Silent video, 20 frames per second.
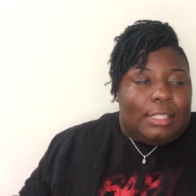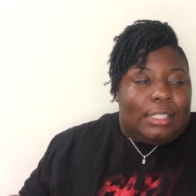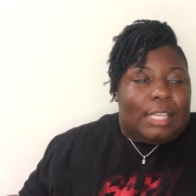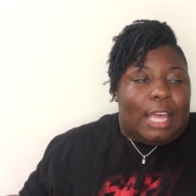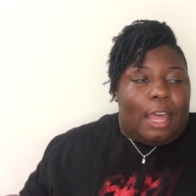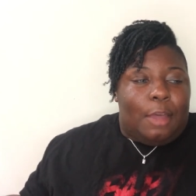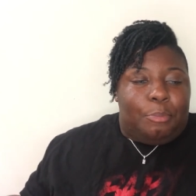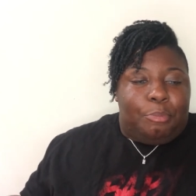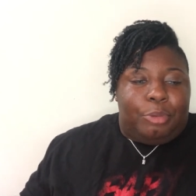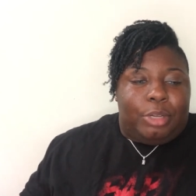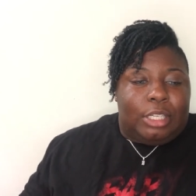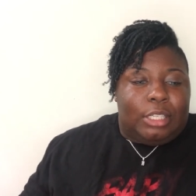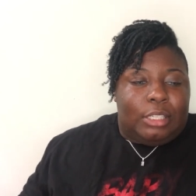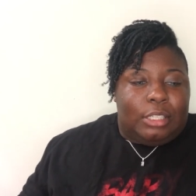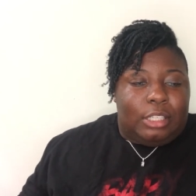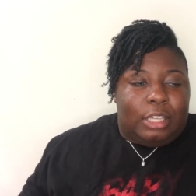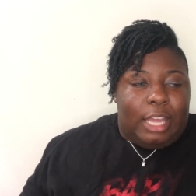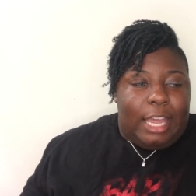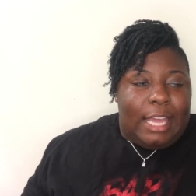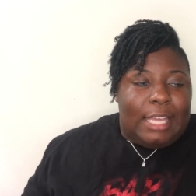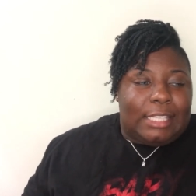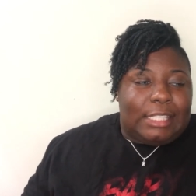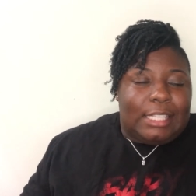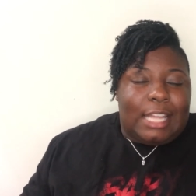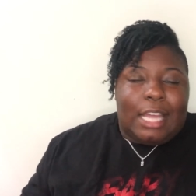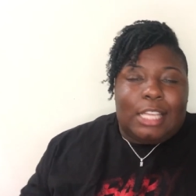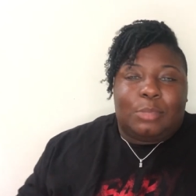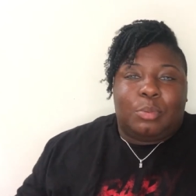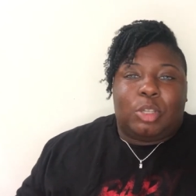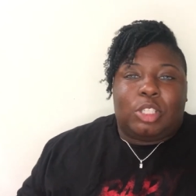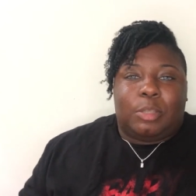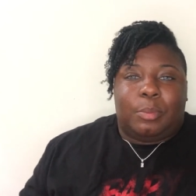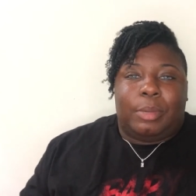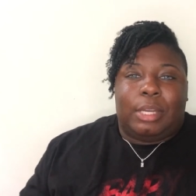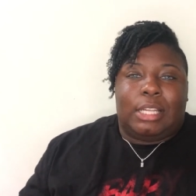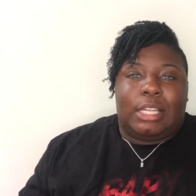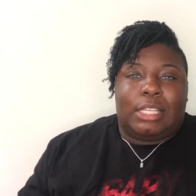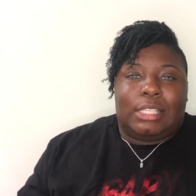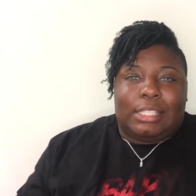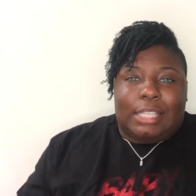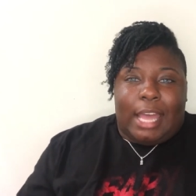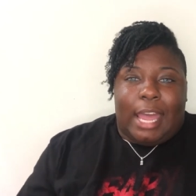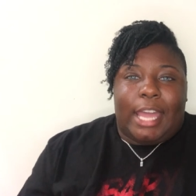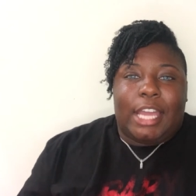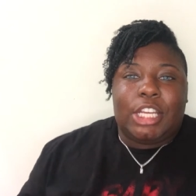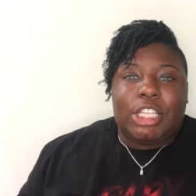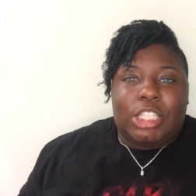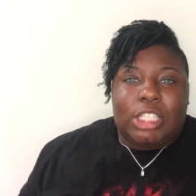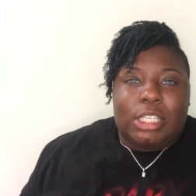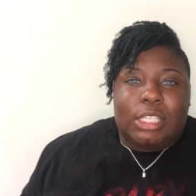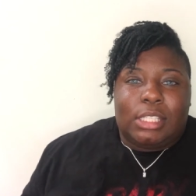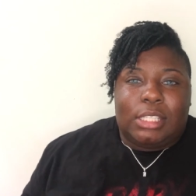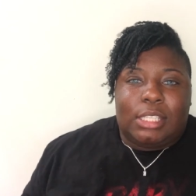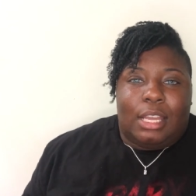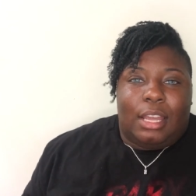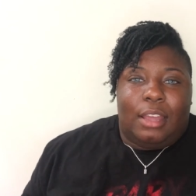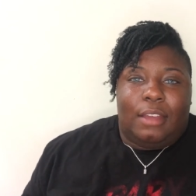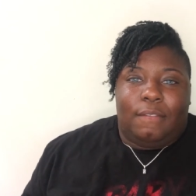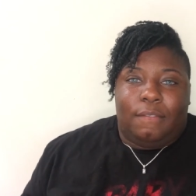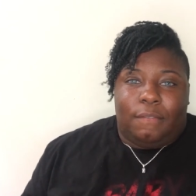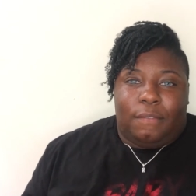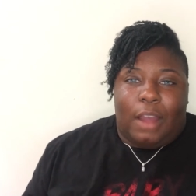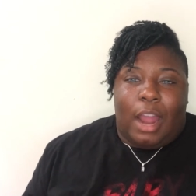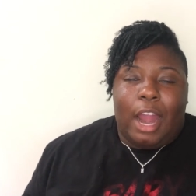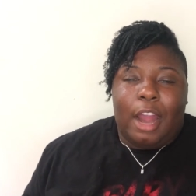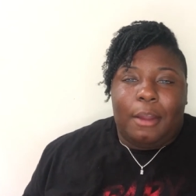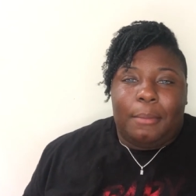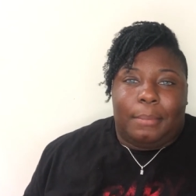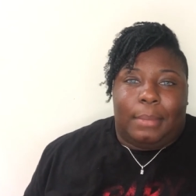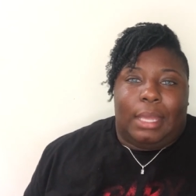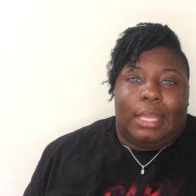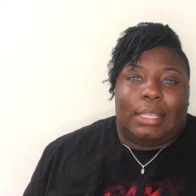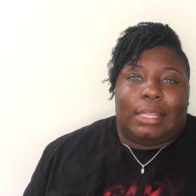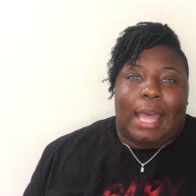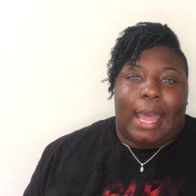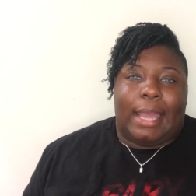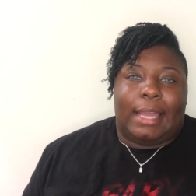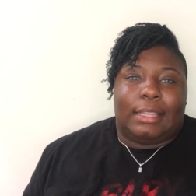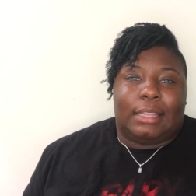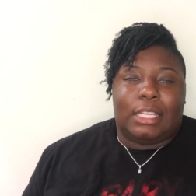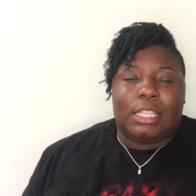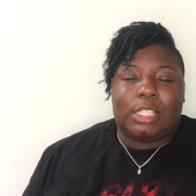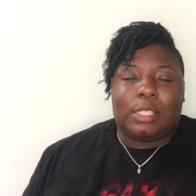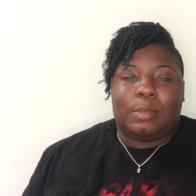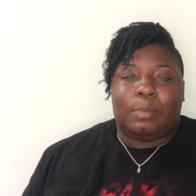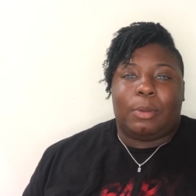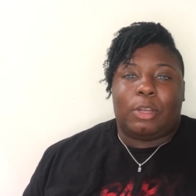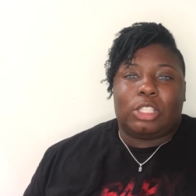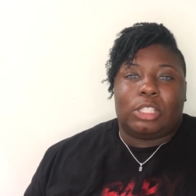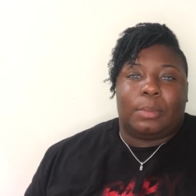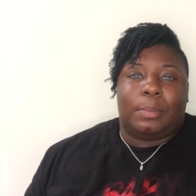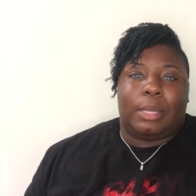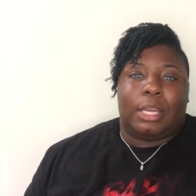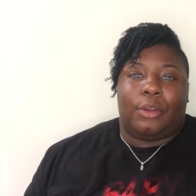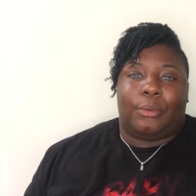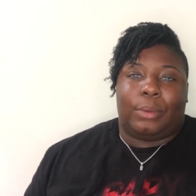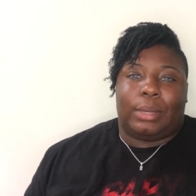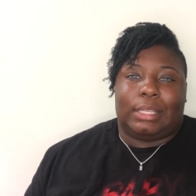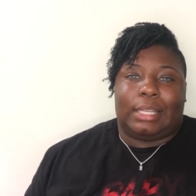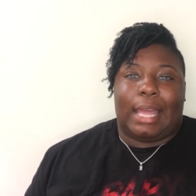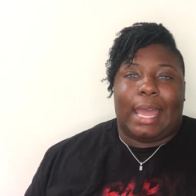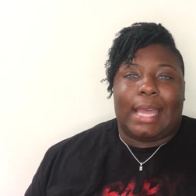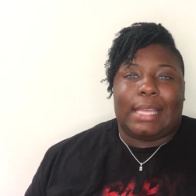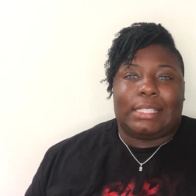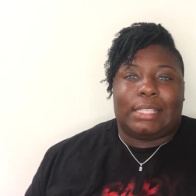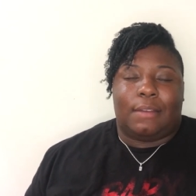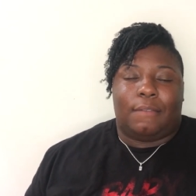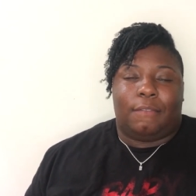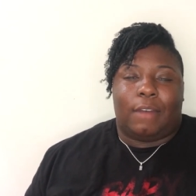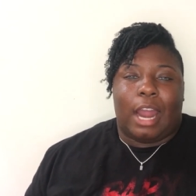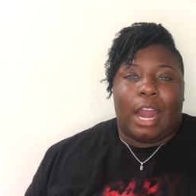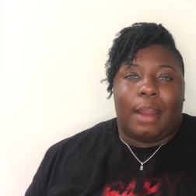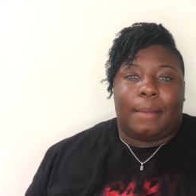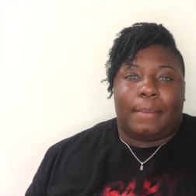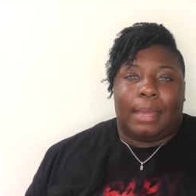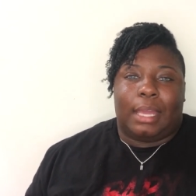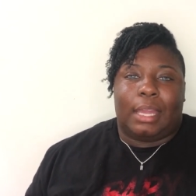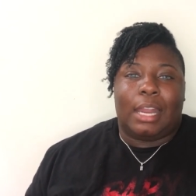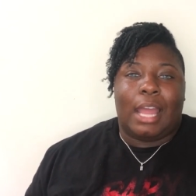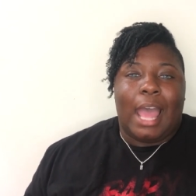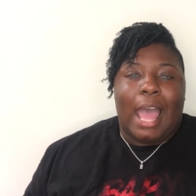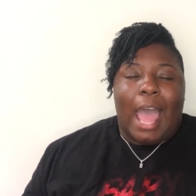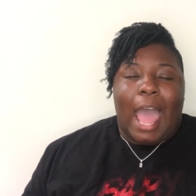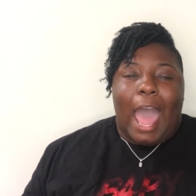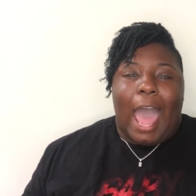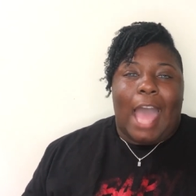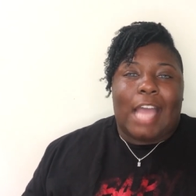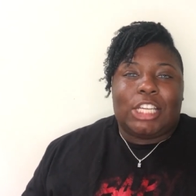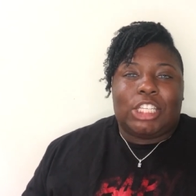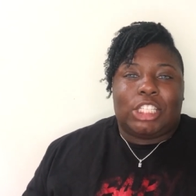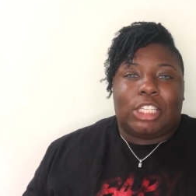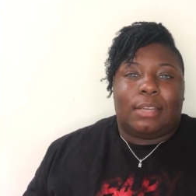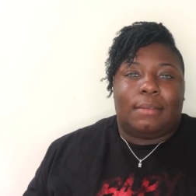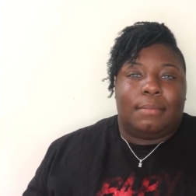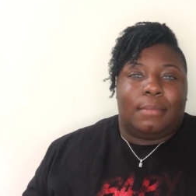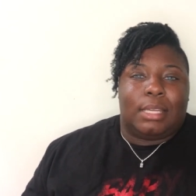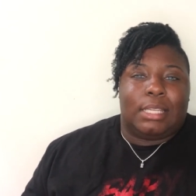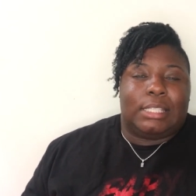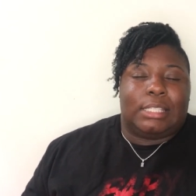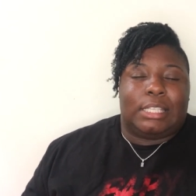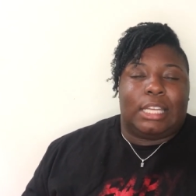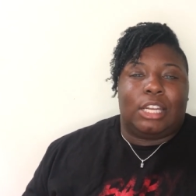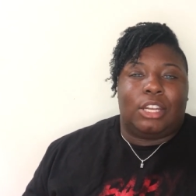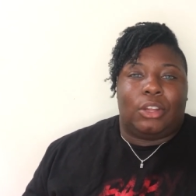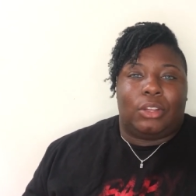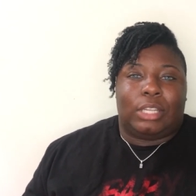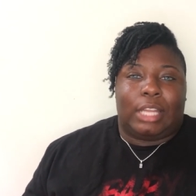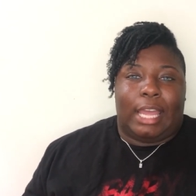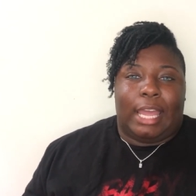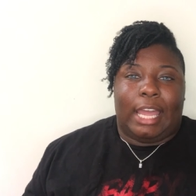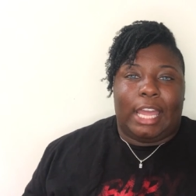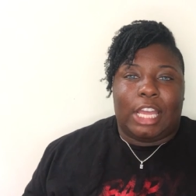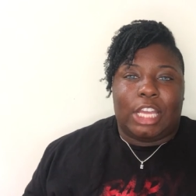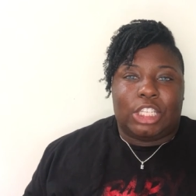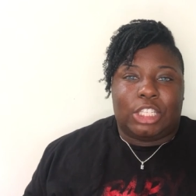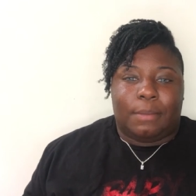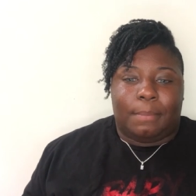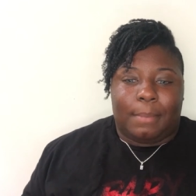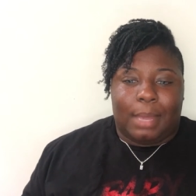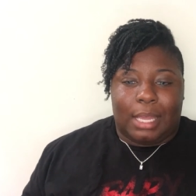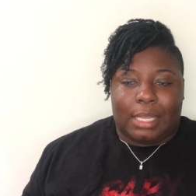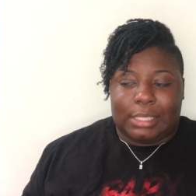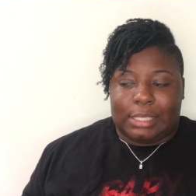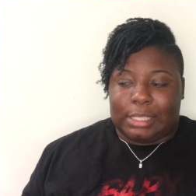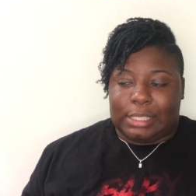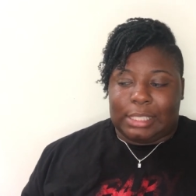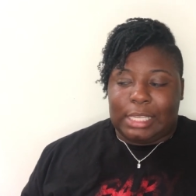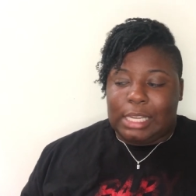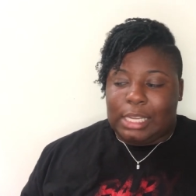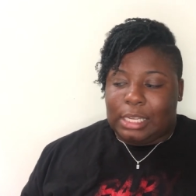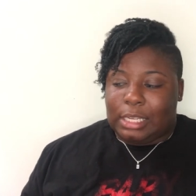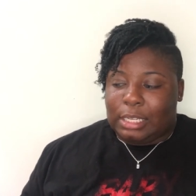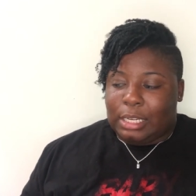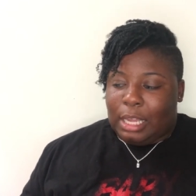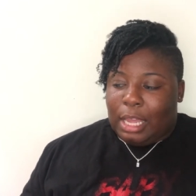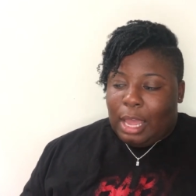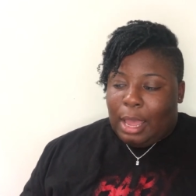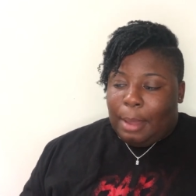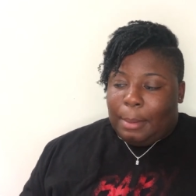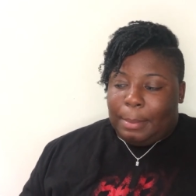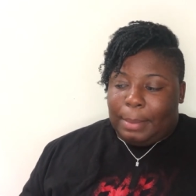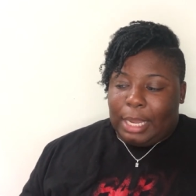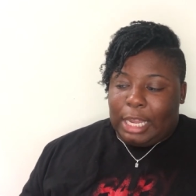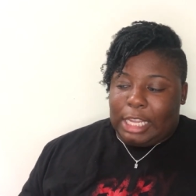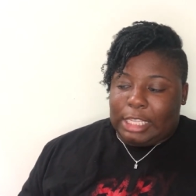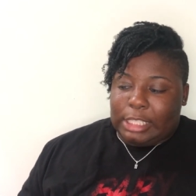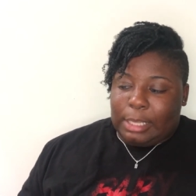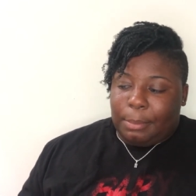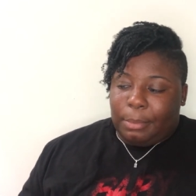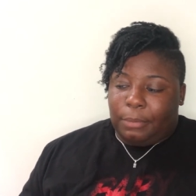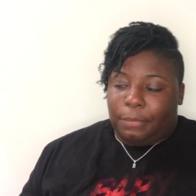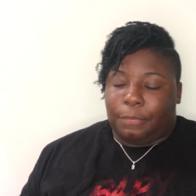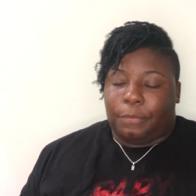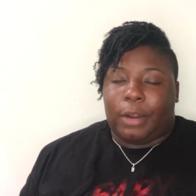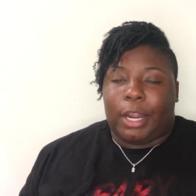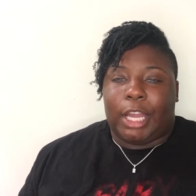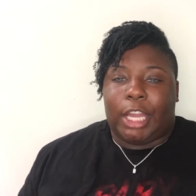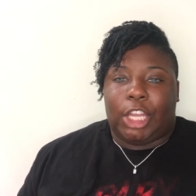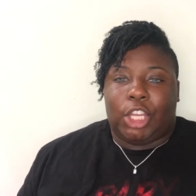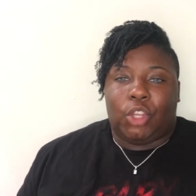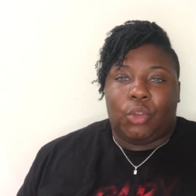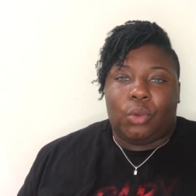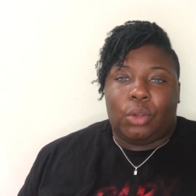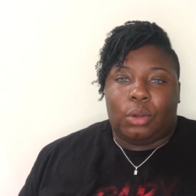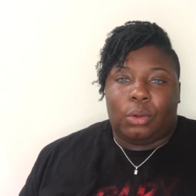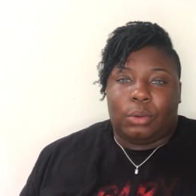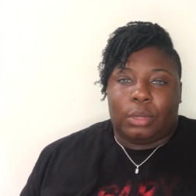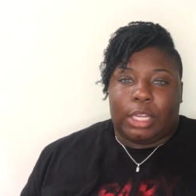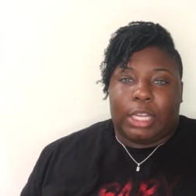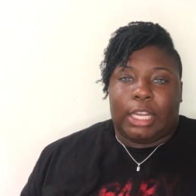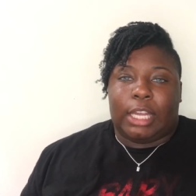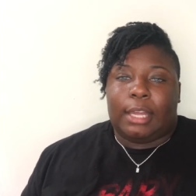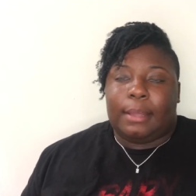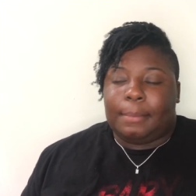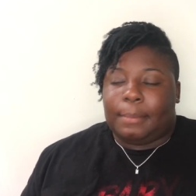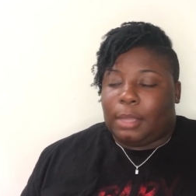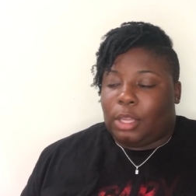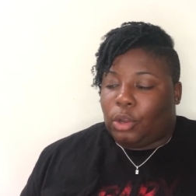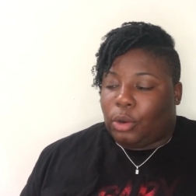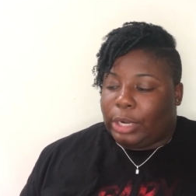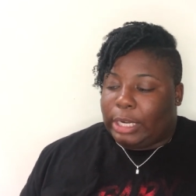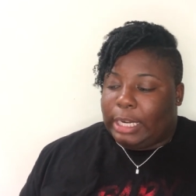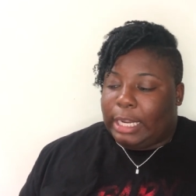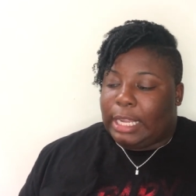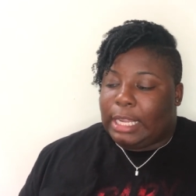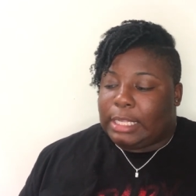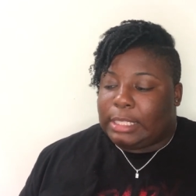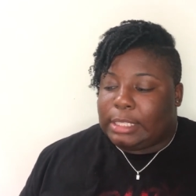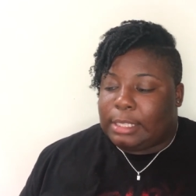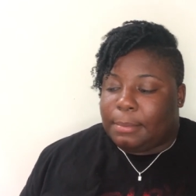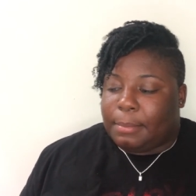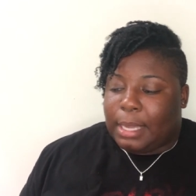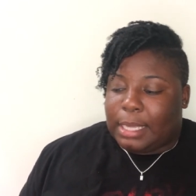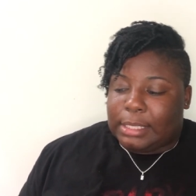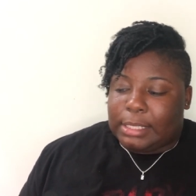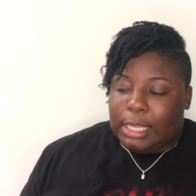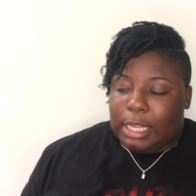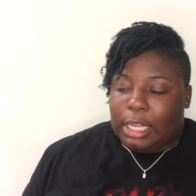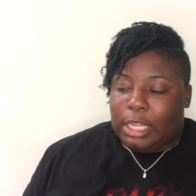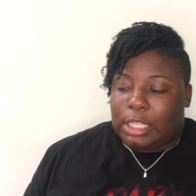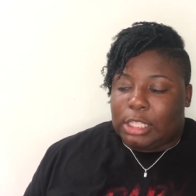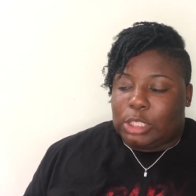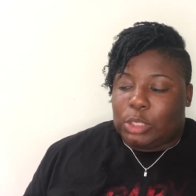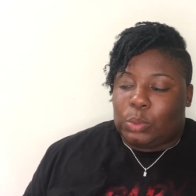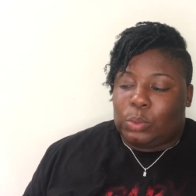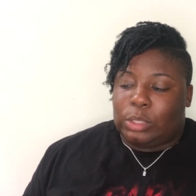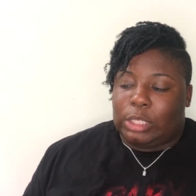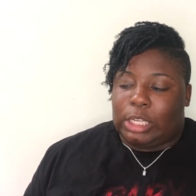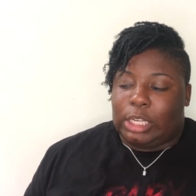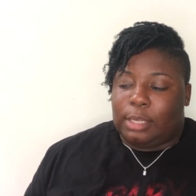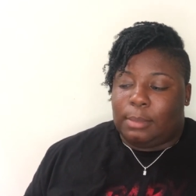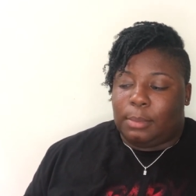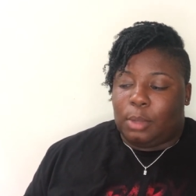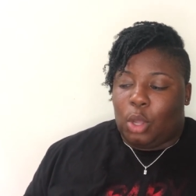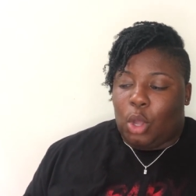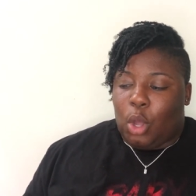type of it's not supposed to be this anxious environment like this is supposed to be a relaxed environment i shouldn't be sitting on the edge of my seat because i'm afraid you gonna cut me or dig into my skin too deep